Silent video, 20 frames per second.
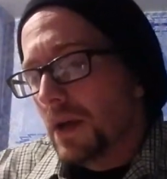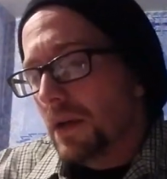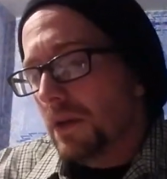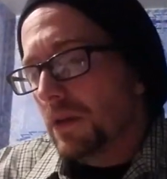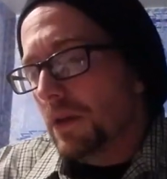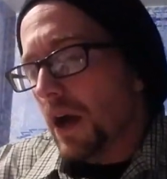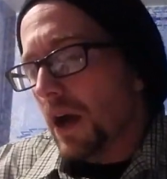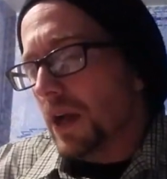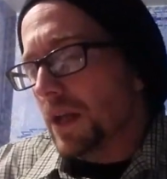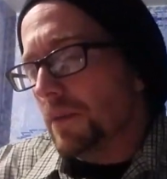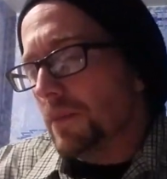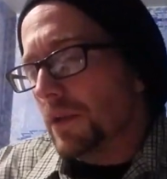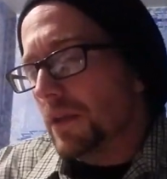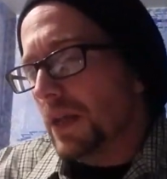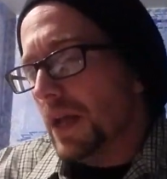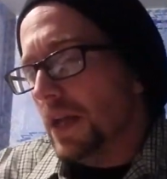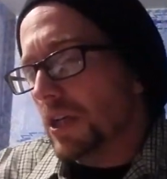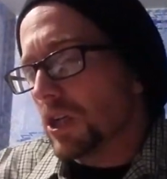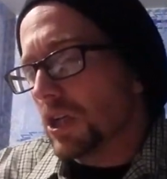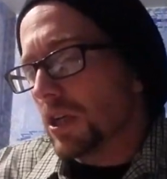
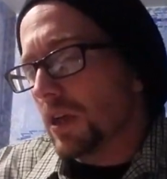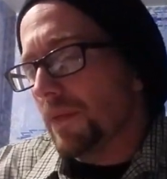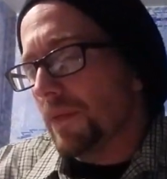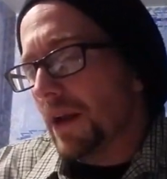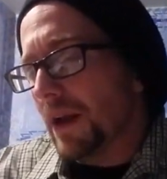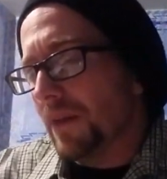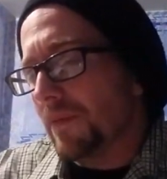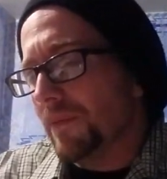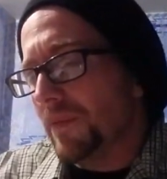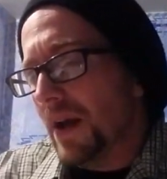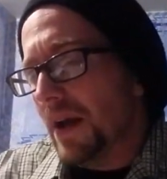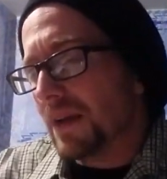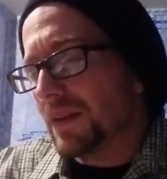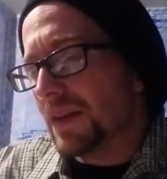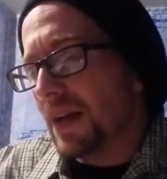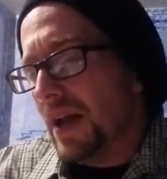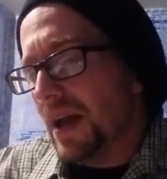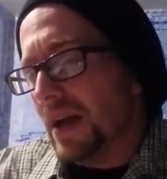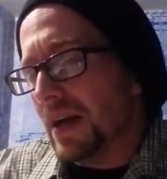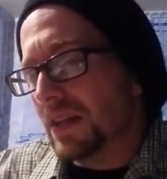Documentation of that effect
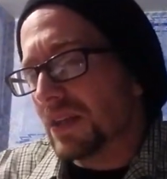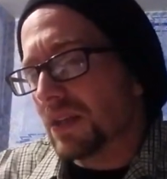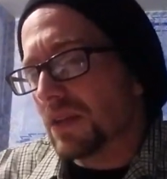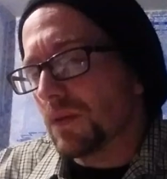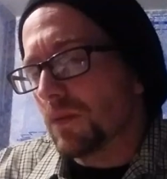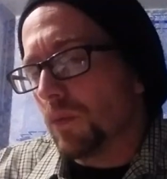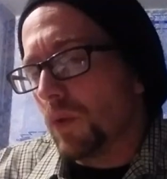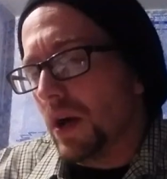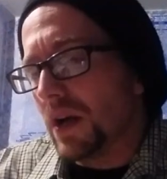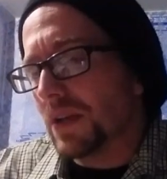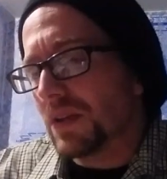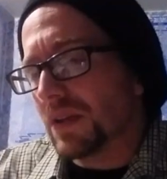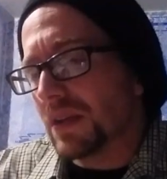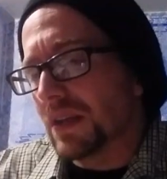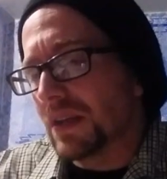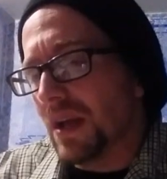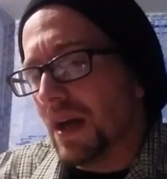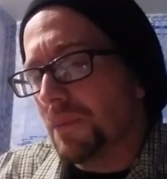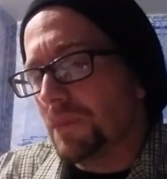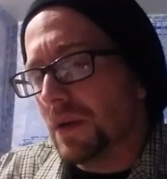has,
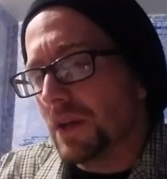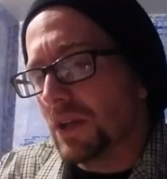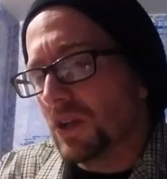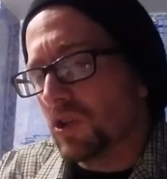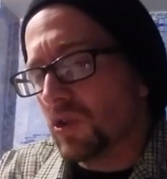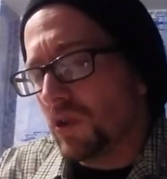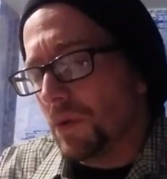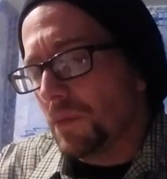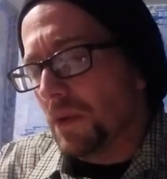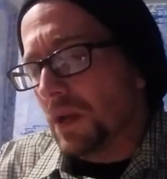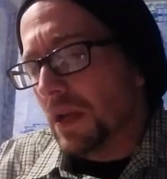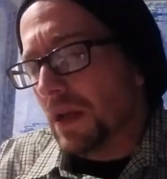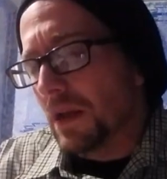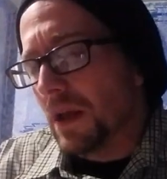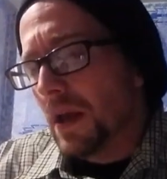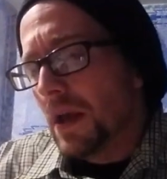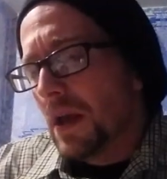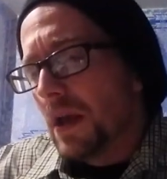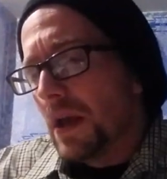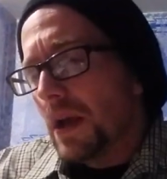wisely, not been distributed.
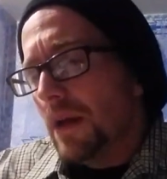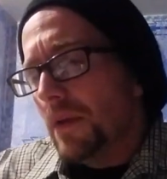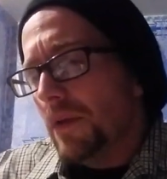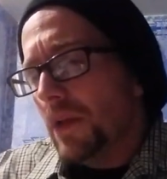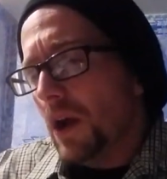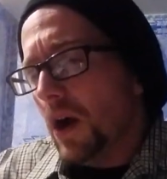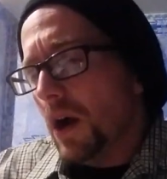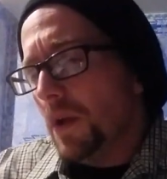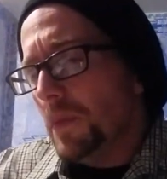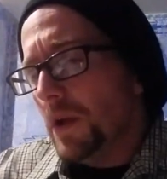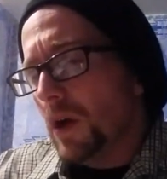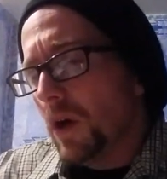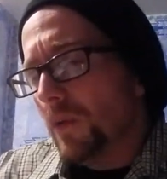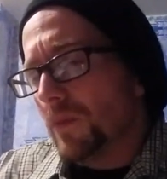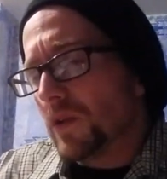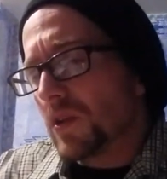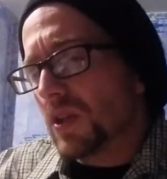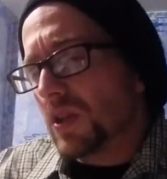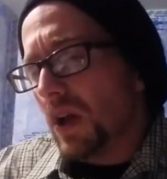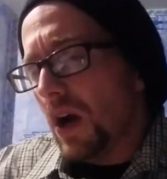The Army
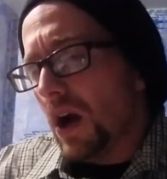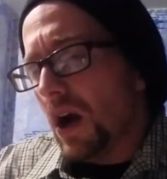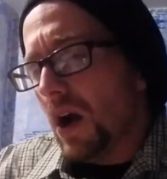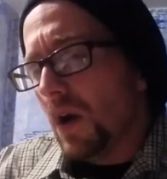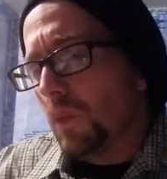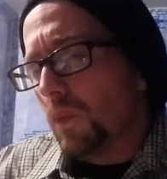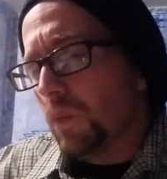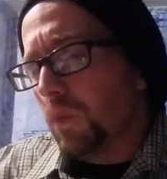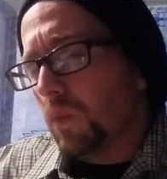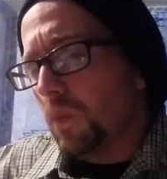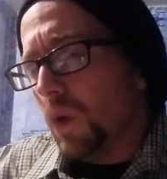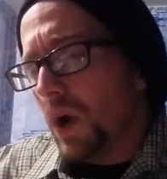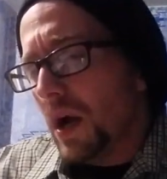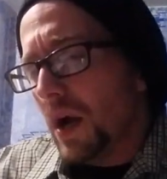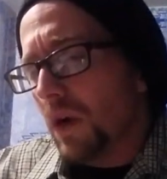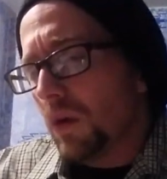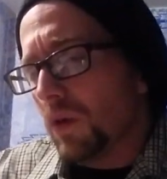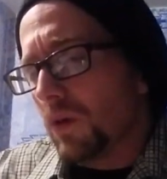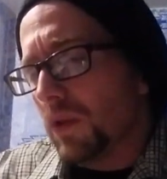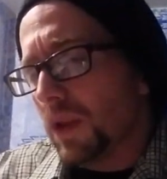oversaw
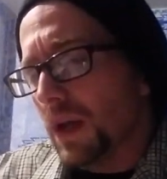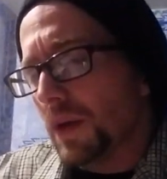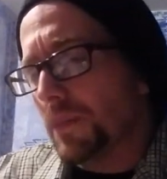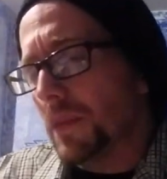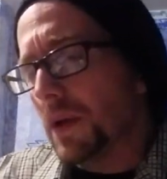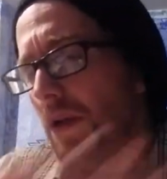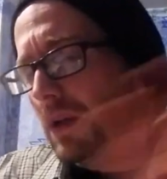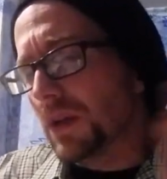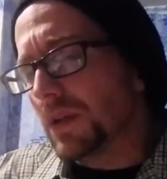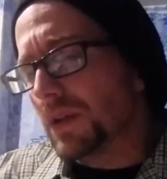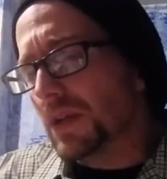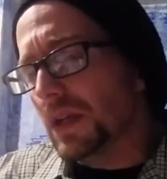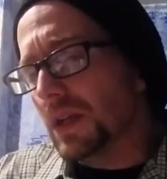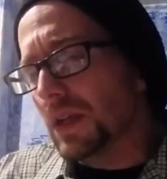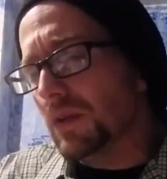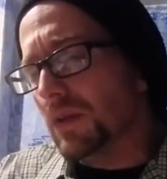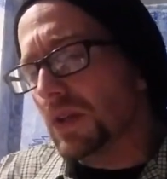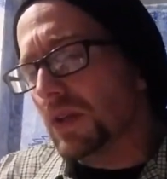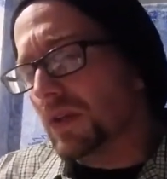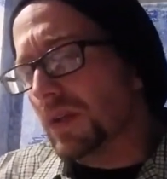while Kligman
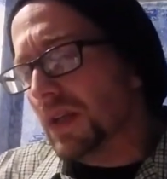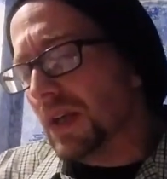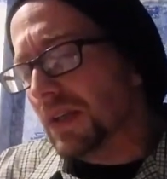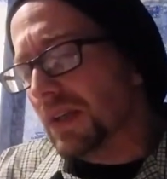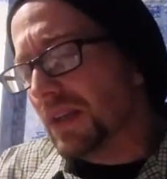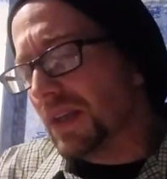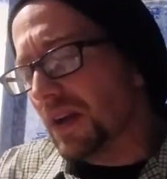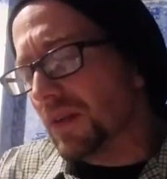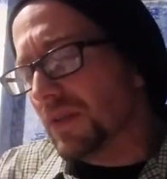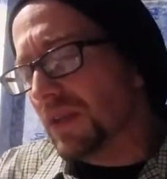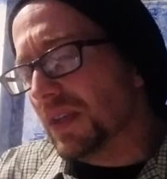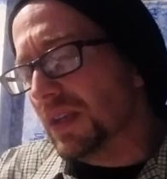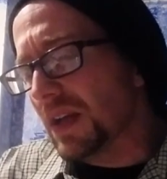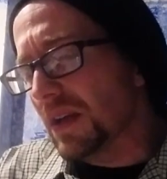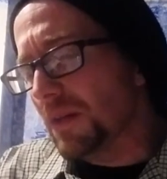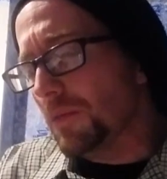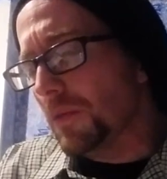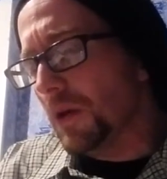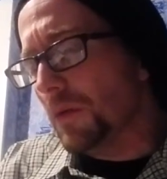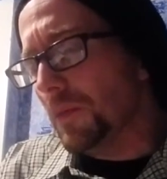continued to test out
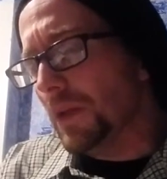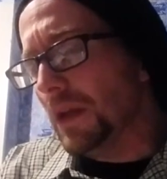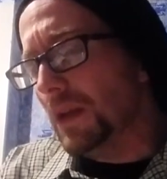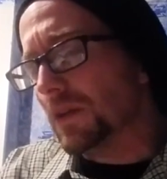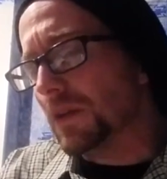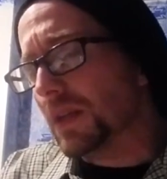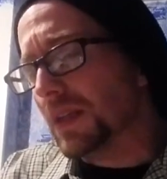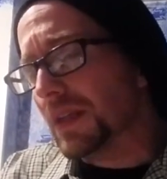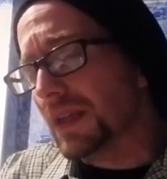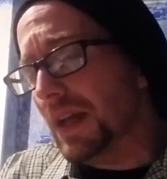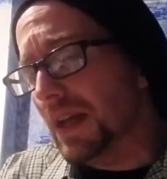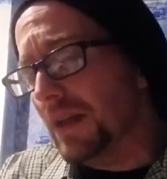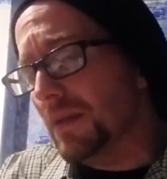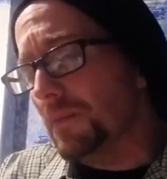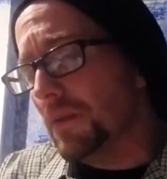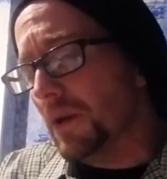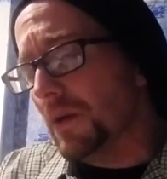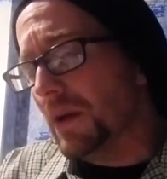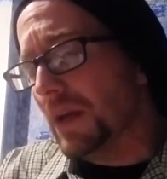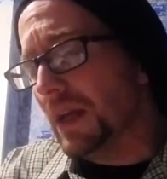
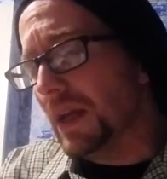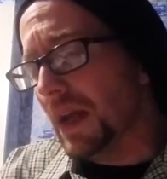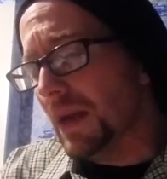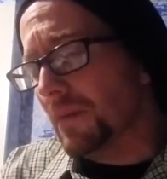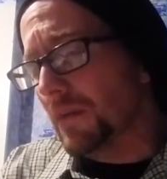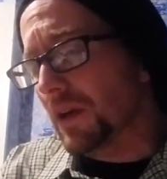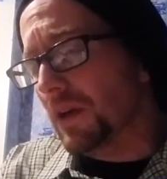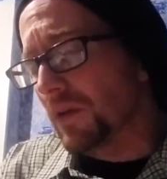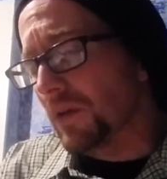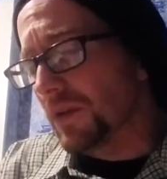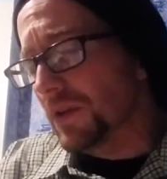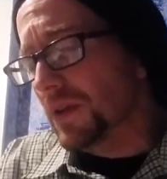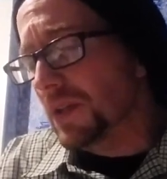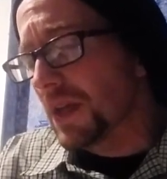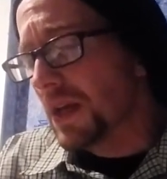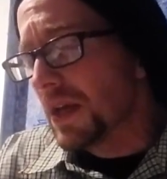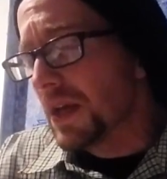skin-burning chemicals